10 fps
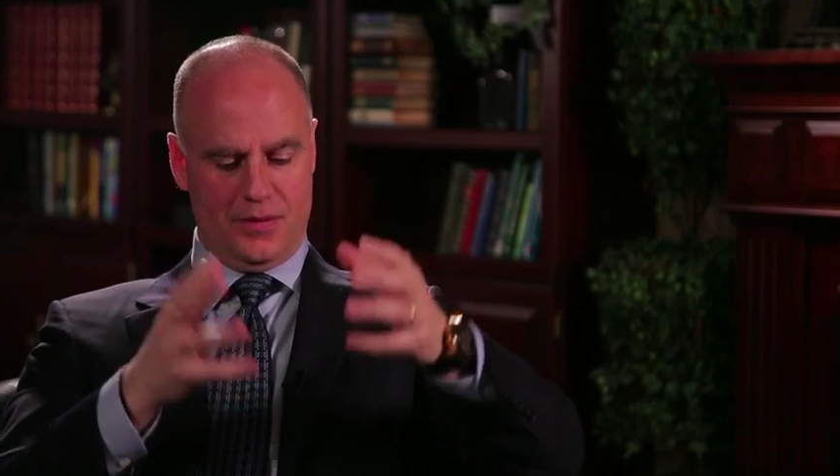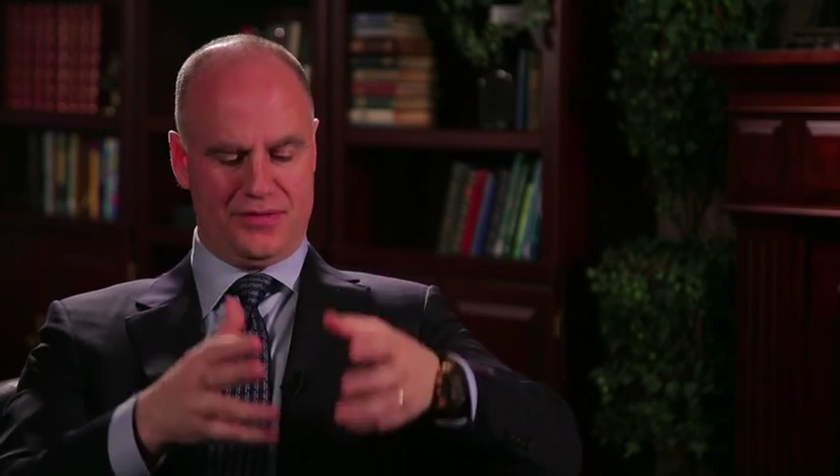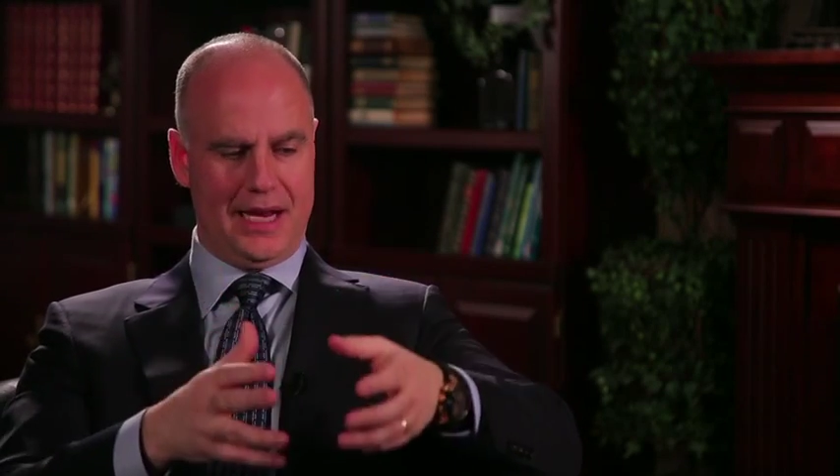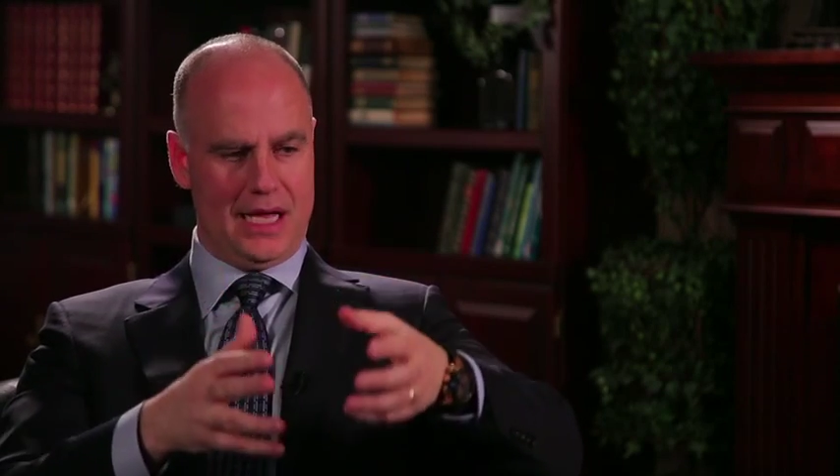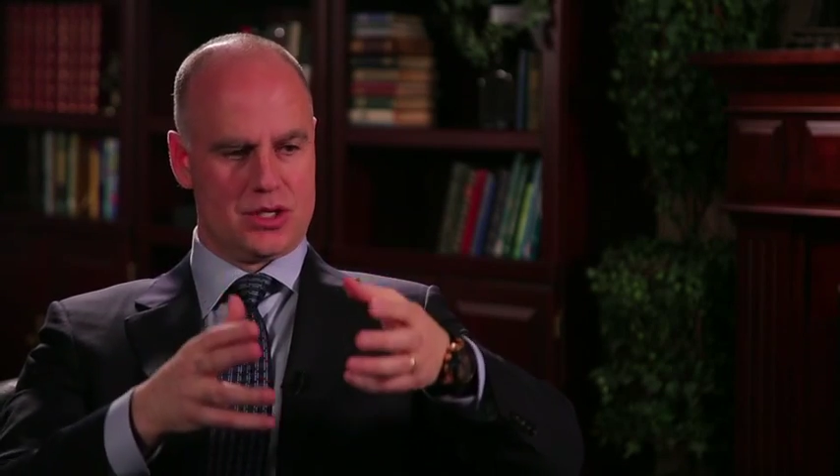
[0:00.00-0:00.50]

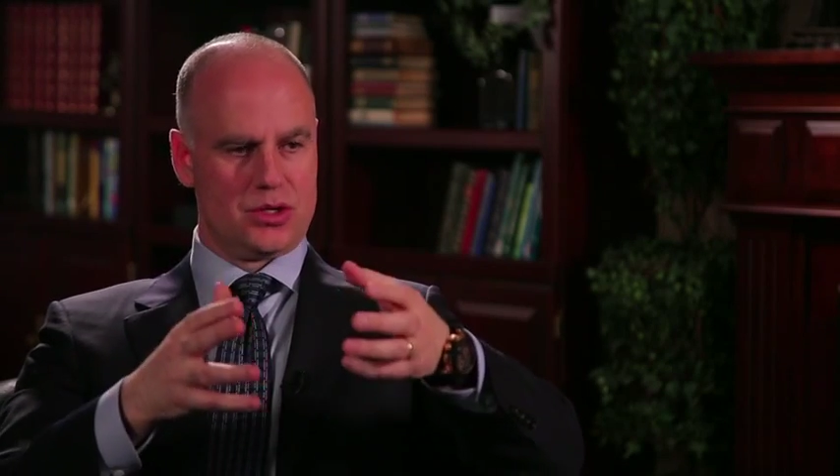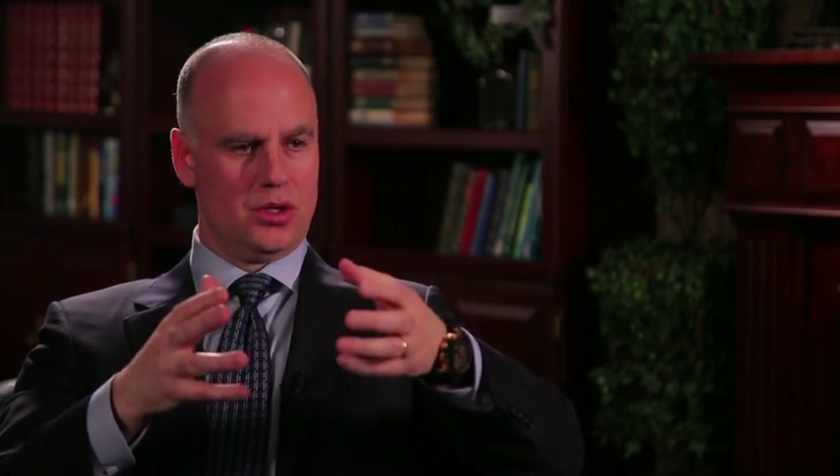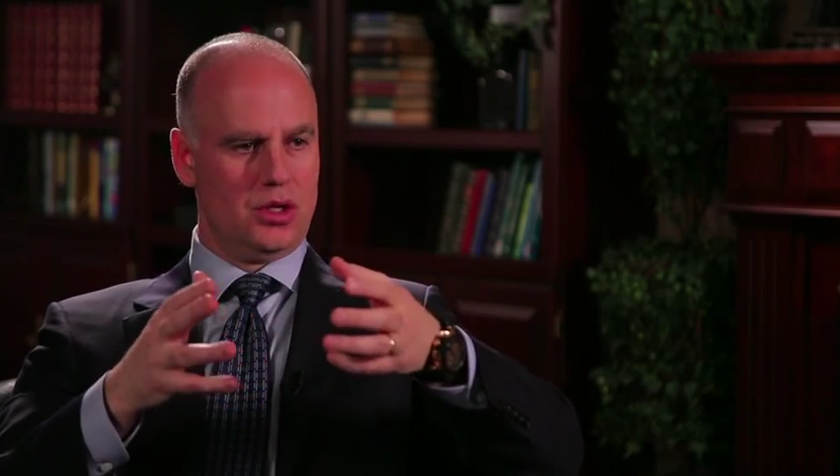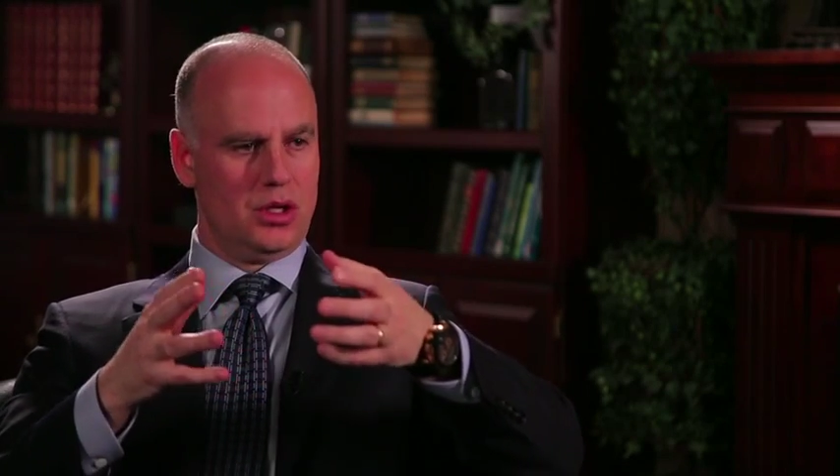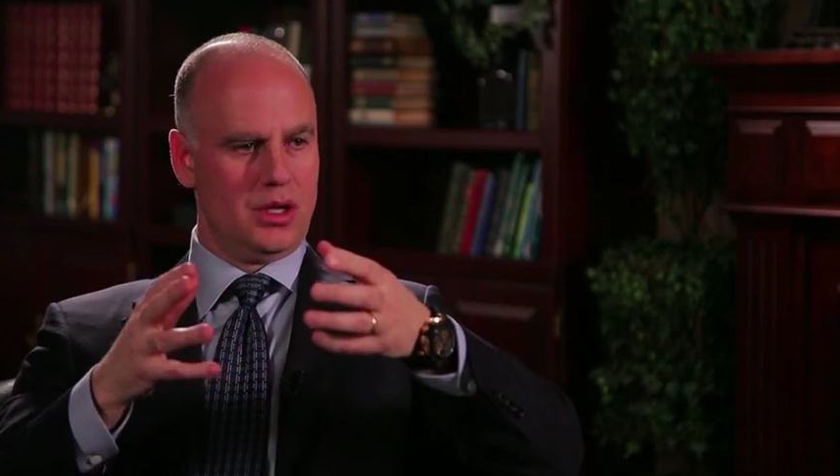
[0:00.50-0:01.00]

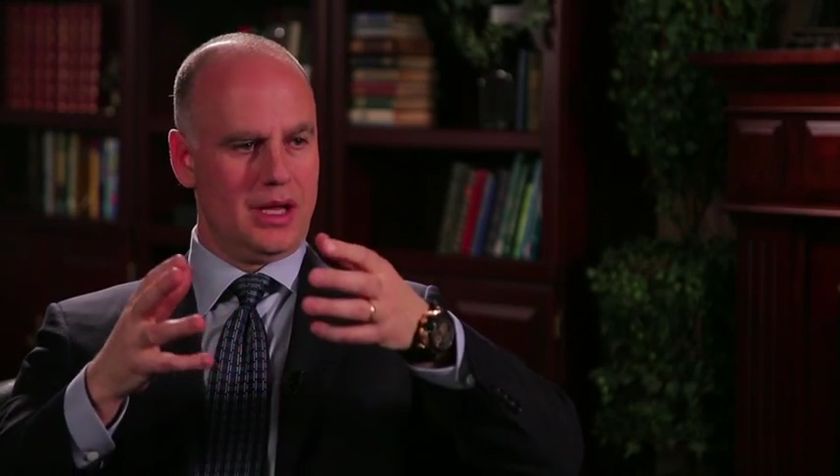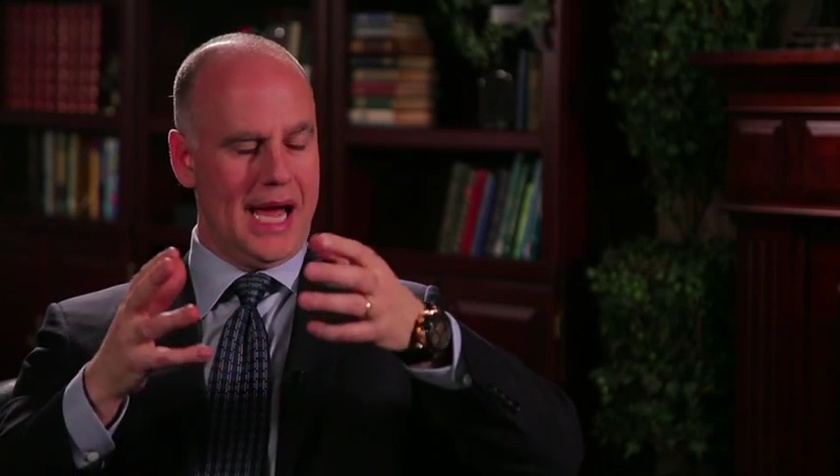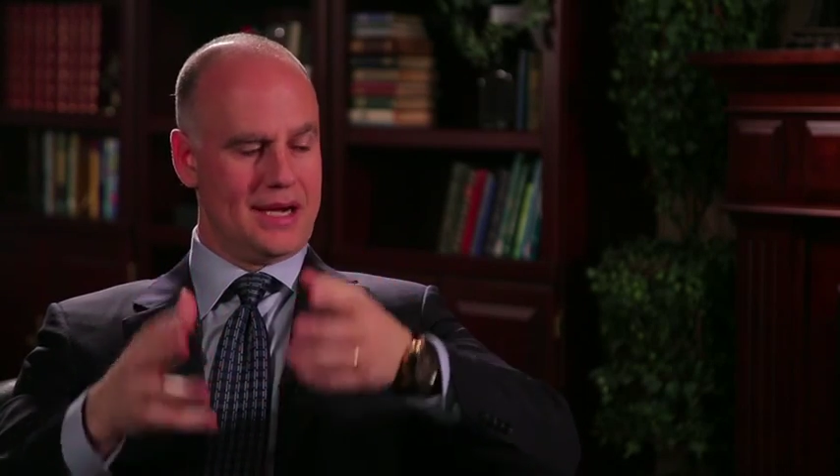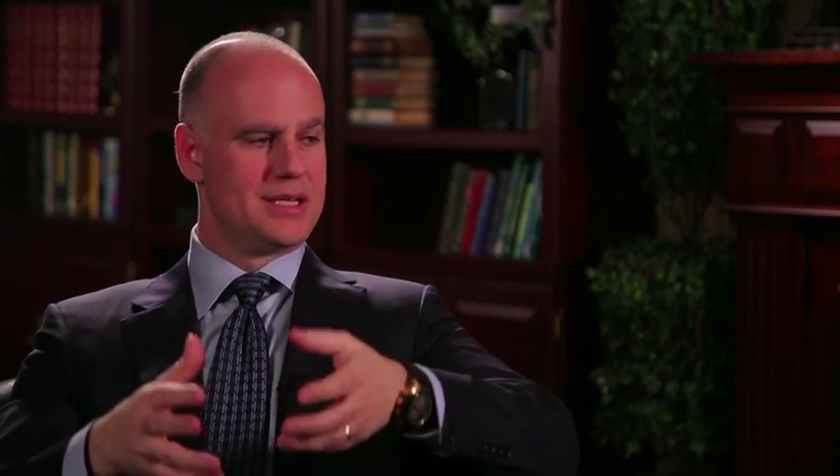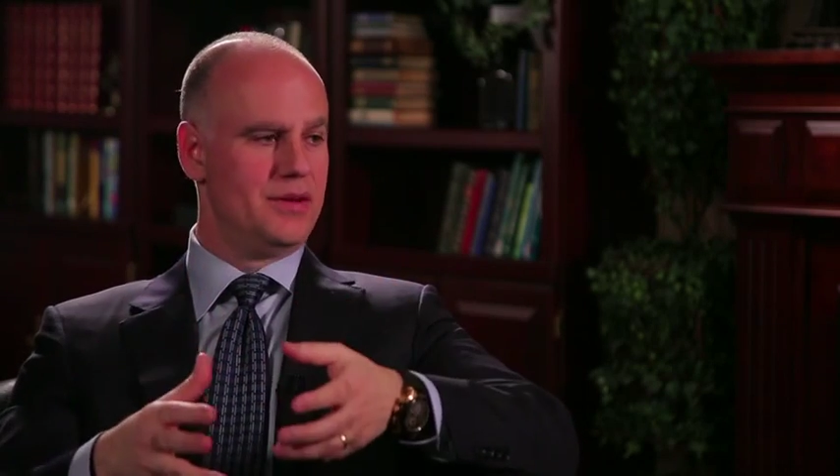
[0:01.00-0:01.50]
financial
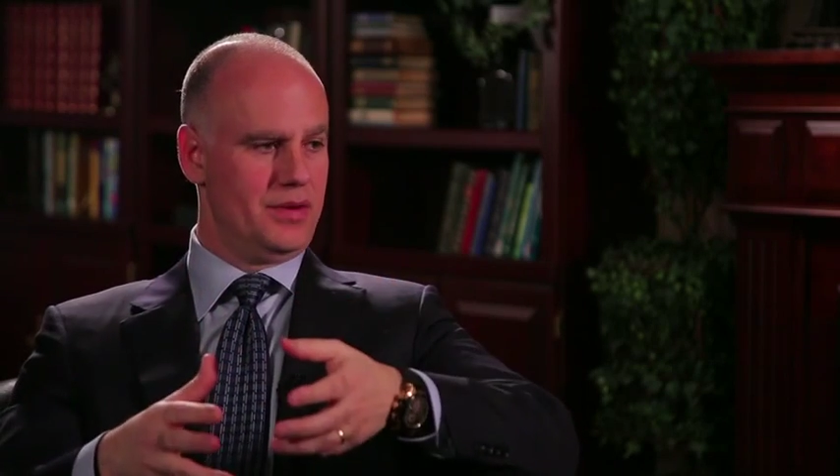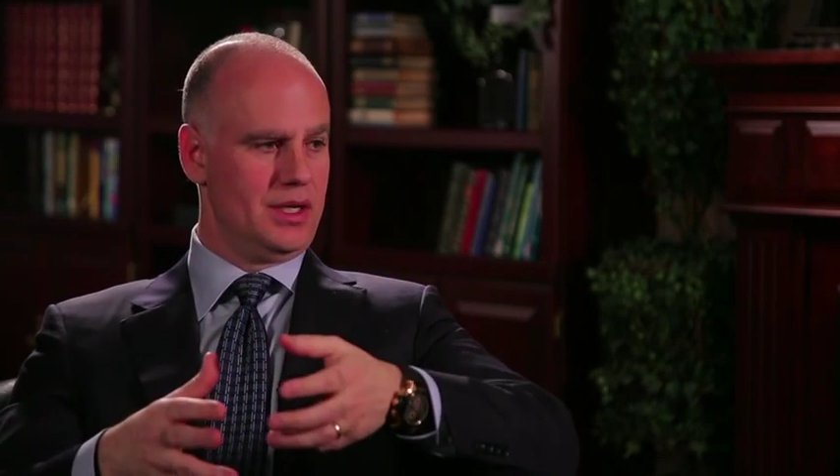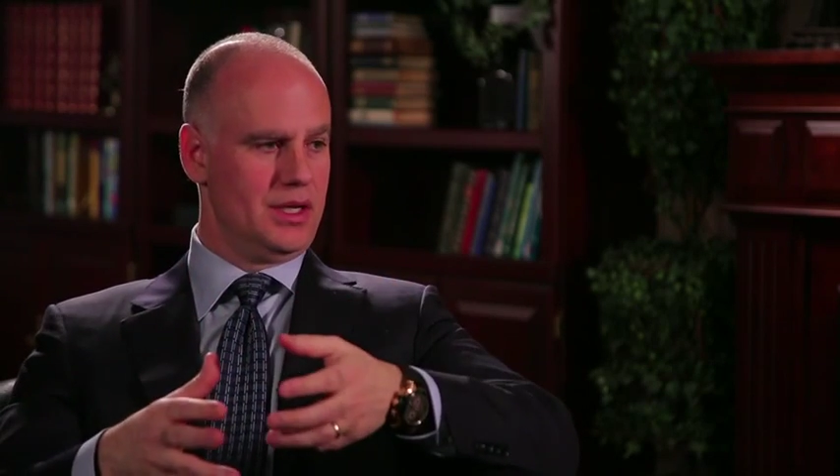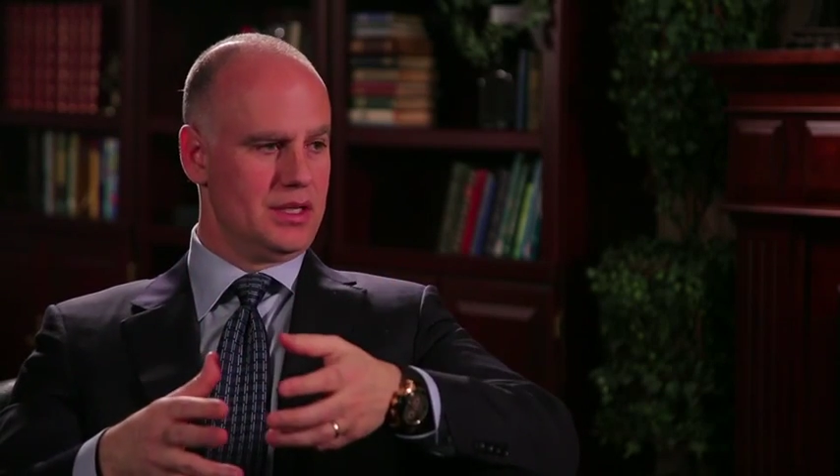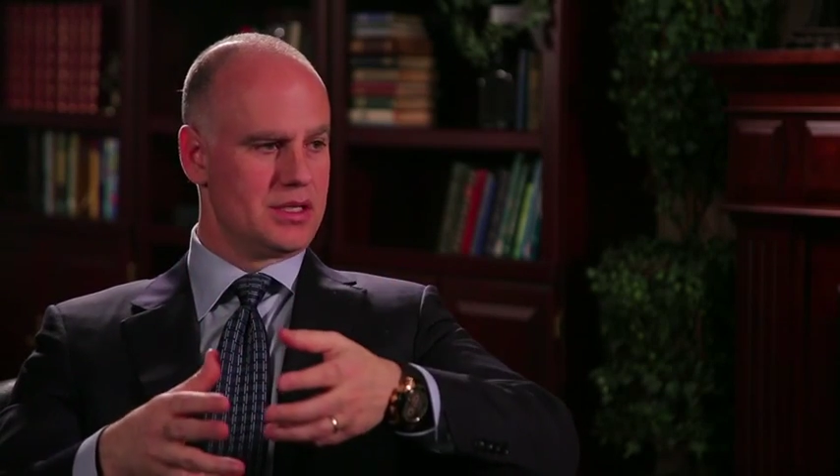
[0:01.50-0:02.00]

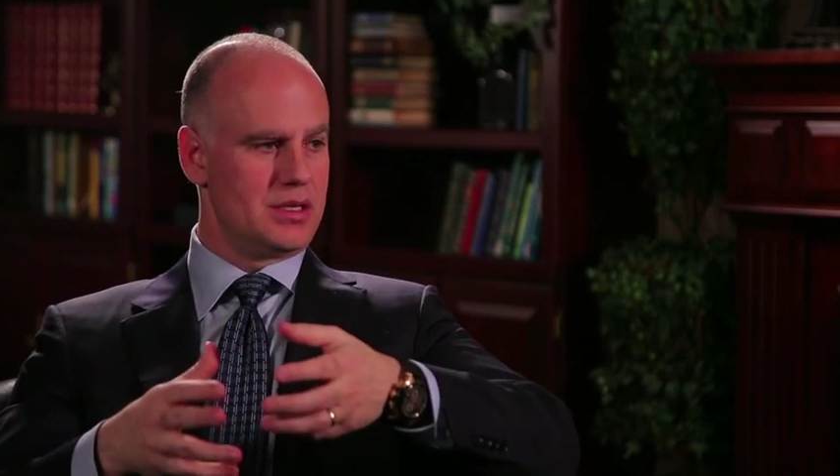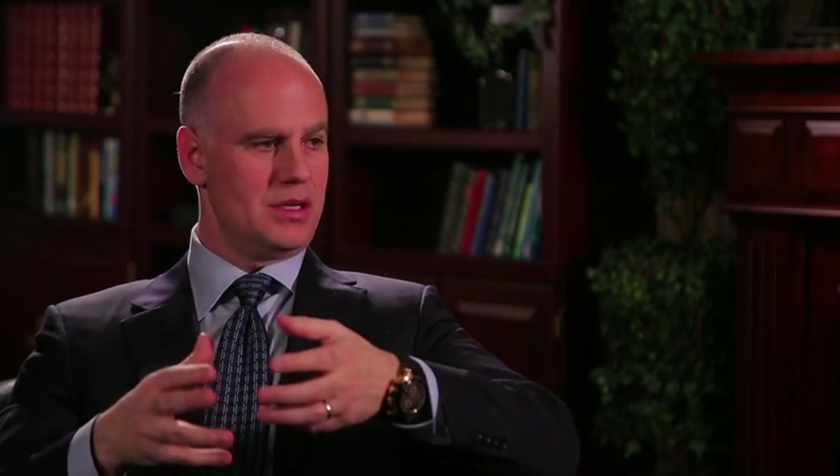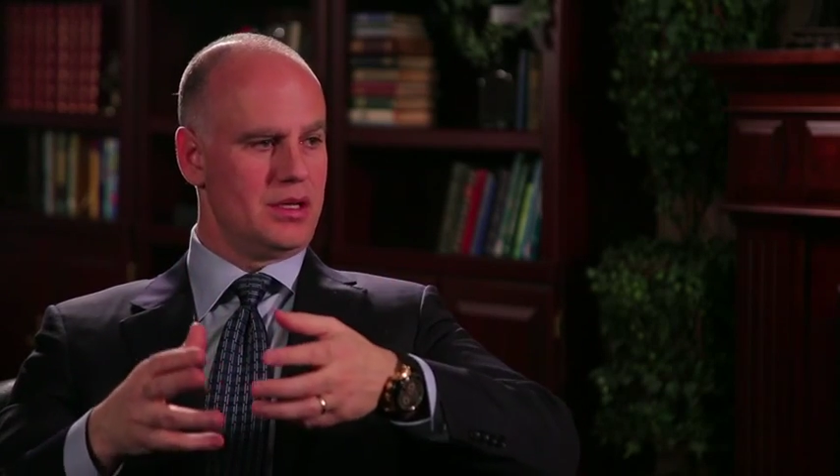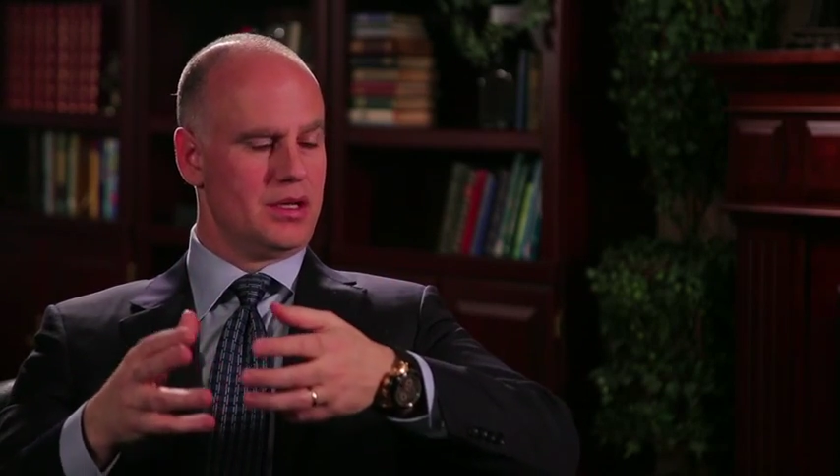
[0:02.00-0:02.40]
activities